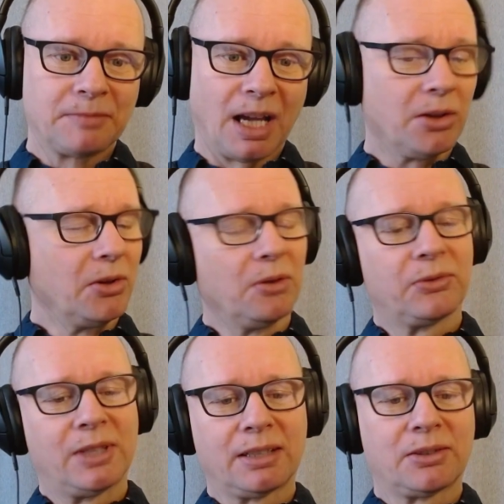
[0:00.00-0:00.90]
I don't know if
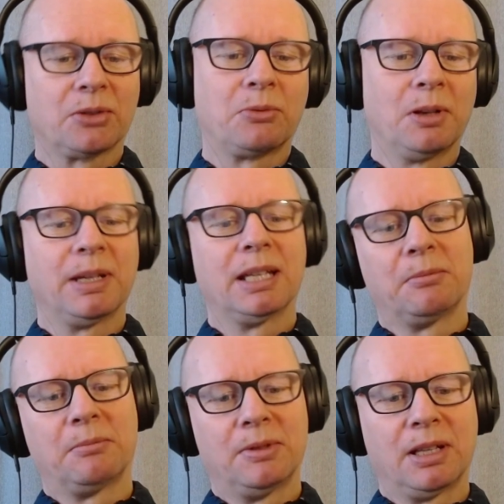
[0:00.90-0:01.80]
TikTok will be
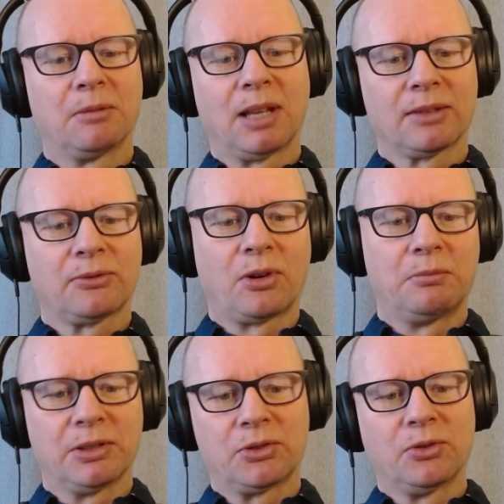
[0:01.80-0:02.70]
the
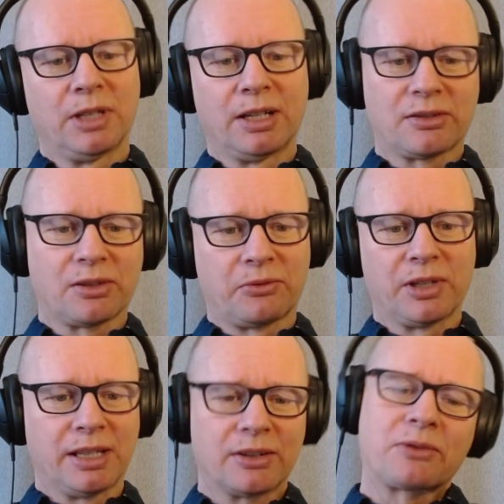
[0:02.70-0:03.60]
platform in 2 years or
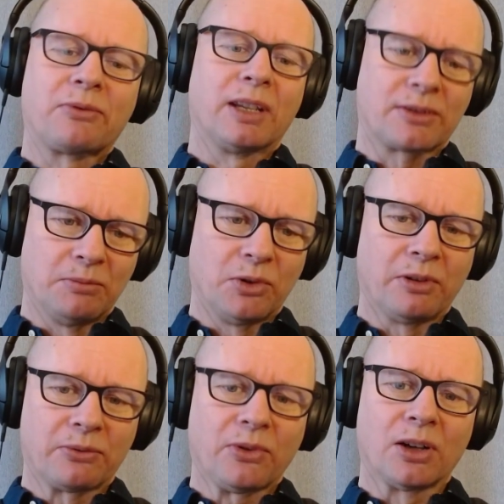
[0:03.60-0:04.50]
3 years. Things are
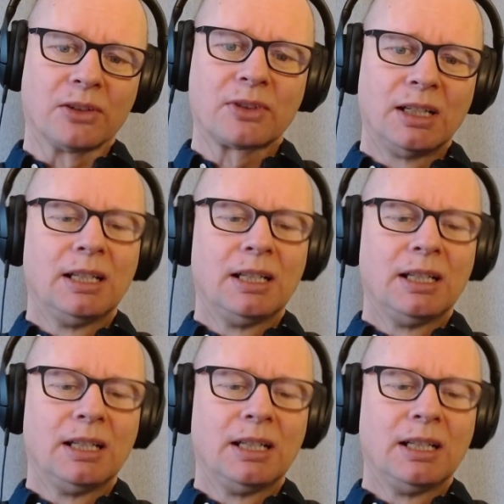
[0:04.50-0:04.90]
moving fast.